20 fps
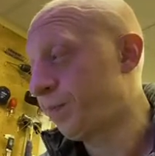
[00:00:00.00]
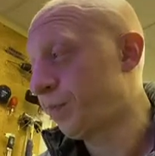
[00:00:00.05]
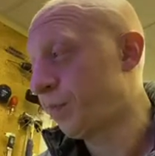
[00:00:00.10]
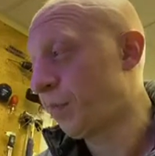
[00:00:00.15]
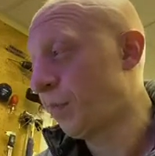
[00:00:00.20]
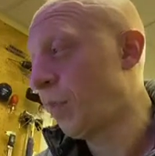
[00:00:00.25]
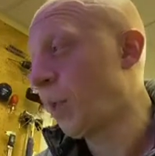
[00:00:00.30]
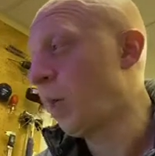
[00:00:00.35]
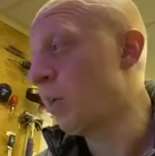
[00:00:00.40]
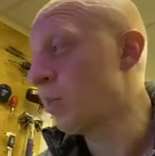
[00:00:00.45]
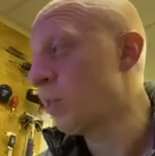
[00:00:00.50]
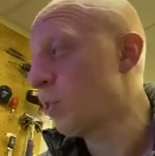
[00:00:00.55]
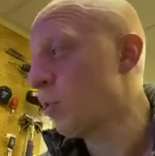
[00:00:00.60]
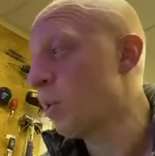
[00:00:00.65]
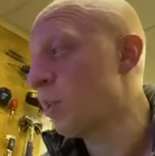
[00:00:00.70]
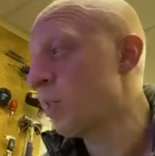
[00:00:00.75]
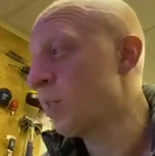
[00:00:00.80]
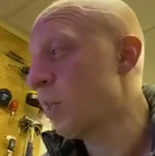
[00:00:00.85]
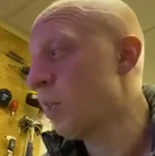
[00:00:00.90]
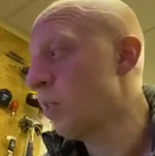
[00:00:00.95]
Yeah,
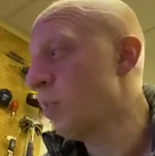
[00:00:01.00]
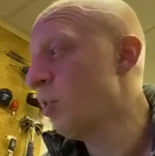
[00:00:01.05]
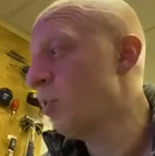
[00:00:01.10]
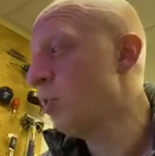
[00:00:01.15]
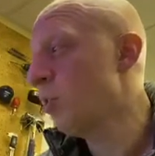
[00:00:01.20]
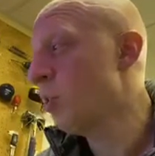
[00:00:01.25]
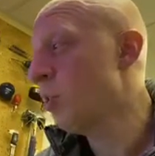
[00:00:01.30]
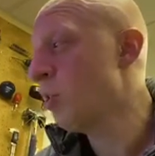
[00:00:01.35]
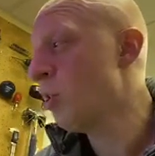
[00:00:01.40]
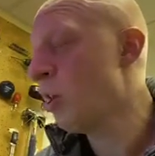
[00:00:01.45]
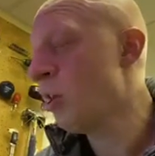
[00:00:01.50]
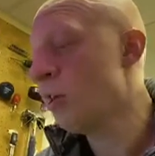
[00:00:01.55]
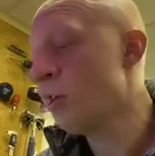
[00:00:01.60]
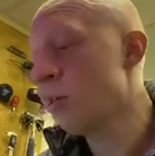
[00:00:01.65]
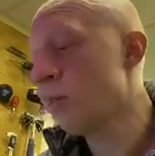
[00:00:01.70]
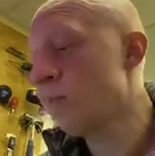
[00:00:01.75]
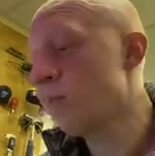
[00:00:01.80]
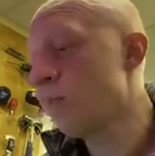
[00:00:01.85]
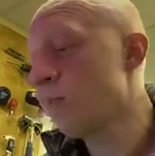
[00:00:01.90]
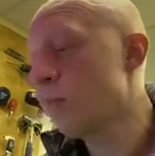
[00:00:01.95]
so I said, you
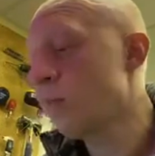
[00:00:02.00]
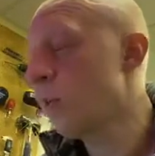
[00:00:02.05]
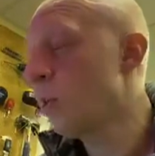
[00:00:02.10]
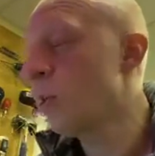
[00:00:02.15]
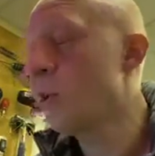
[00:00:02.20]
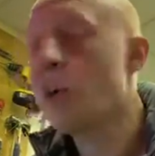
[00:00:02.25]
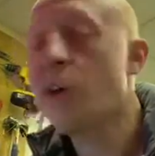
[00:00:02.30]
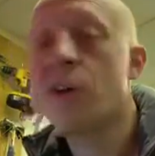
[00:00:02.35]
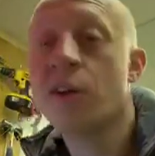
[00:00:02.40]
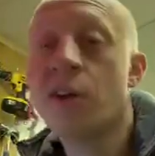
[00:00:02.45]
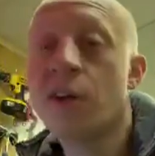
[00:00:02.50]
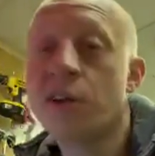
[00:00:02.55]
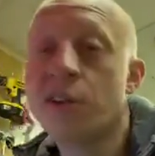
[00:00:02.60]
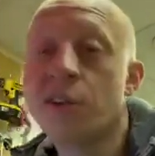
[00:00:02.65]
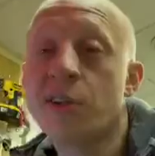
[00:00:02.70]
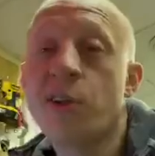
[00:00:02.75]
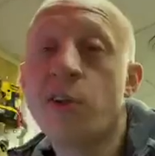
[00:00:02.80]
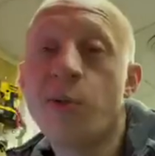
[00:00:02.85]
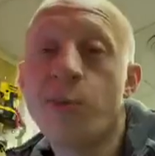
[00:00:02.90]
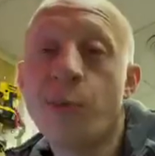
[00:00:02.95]
gotta let
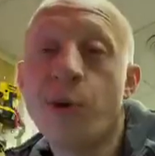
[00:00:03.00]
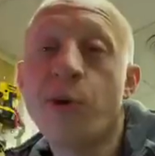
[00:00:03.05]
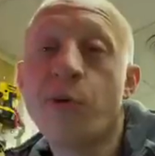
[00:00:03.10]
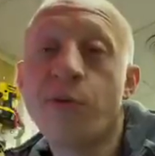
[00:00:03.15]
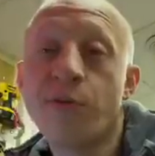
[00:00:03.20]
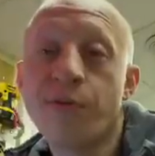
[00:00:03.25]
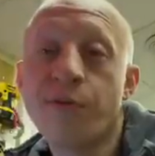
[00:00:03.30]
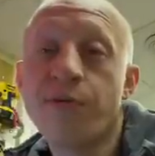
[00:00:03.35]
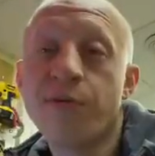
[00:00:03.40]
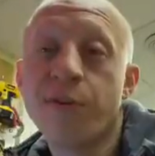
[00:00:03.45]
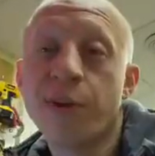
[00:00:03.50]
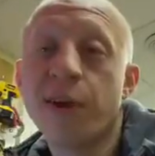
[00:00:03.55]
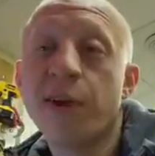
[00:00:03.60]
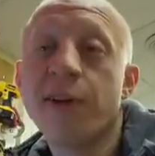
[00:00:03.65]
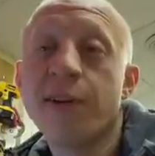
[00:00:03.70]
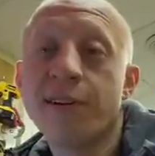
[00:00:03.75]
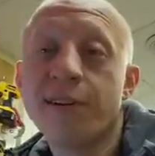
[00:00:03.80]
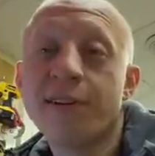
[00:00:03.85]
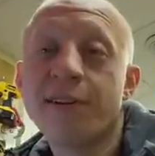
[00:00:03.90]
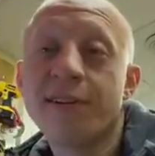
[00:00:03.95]
Slowpoke
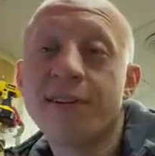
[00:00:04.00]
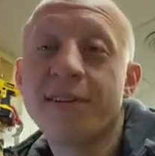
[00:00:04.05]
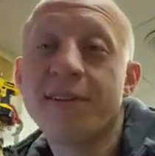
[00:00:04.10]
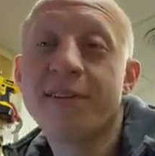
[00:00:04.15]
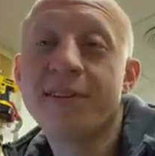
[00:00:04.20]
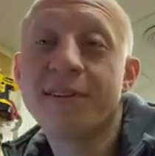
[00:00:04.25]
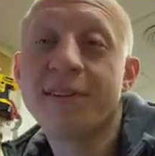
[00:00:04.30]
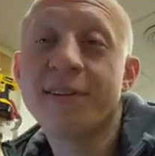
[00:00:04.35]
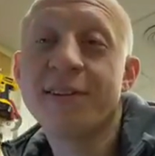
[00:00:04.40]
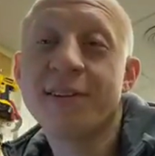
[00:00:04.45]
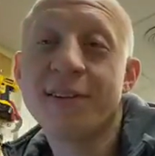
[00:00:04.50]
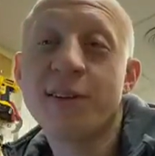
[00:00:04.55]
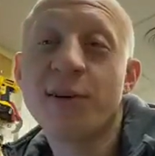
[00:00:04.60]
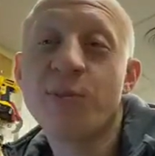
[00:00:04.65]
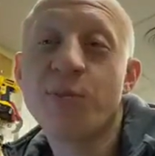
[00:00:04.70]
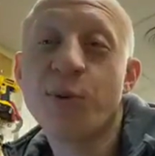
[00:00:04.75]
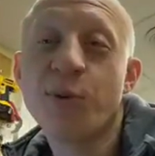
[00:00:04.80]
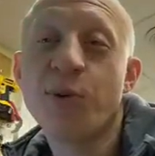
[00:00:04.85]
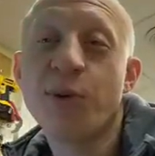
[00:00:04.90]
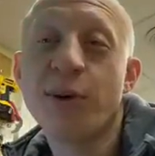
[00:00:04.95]
free at
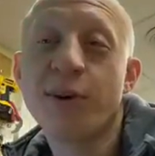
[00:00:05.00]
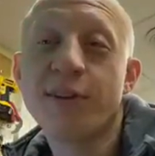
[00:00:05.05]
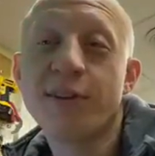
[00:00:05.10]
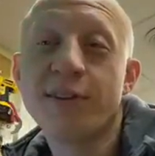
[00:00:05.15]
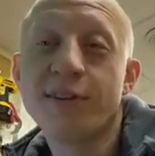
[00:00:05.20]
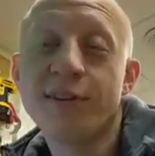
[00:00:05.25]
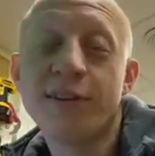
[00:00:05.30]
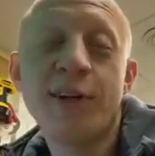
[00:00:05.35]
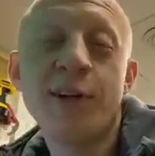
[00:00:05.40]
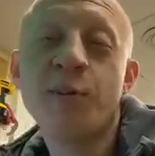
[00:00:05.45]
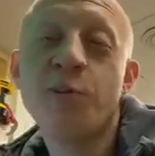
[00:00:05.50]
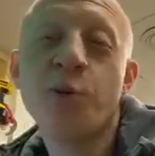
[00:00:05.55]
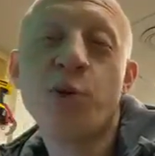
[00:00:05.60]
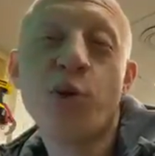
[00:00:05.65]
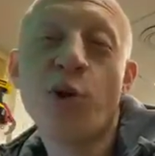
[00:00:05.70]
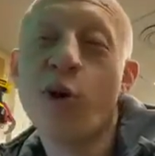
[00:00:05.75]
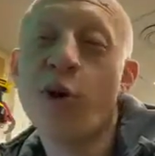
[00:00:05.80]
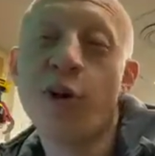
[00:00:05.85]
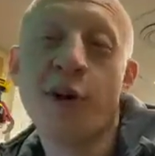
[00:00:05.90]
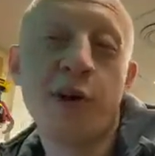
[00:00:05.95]
some point. Let him
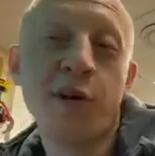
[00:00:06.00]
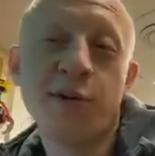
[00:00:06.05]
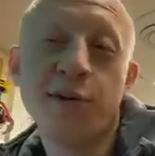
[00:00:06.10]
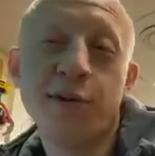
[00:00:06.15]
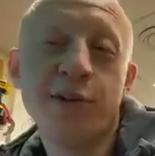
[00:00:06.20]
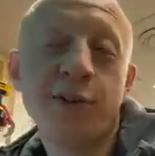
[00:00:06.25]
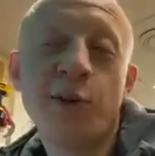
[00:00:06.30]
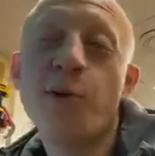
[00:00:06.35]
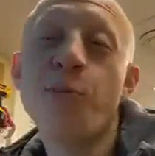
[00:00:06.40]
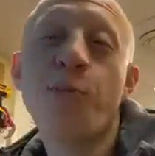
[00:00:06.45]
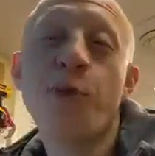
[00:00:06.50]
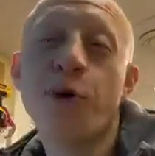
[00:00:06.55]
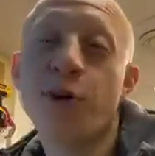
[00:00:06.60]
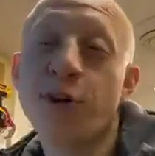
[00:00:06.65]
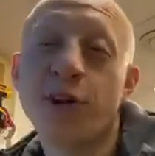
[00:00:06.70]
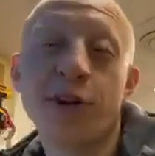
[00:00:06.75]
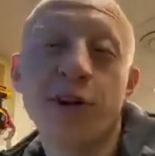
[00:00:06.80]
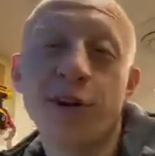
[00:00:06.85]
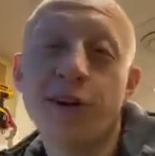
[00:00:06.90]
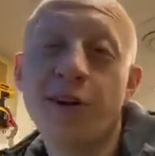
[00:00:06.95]
crawl out. Don't put
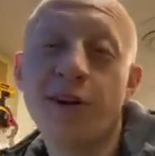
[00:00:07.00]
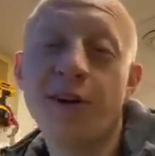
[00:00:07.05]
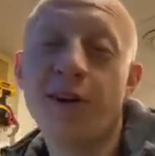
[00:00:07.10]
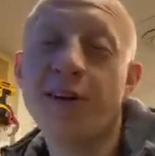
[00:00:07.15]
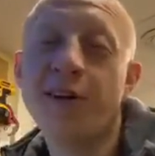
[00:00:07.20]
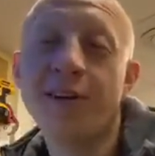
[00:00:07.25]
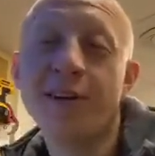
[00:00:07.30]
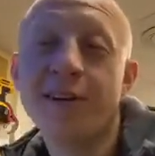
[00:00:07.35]
a lid on.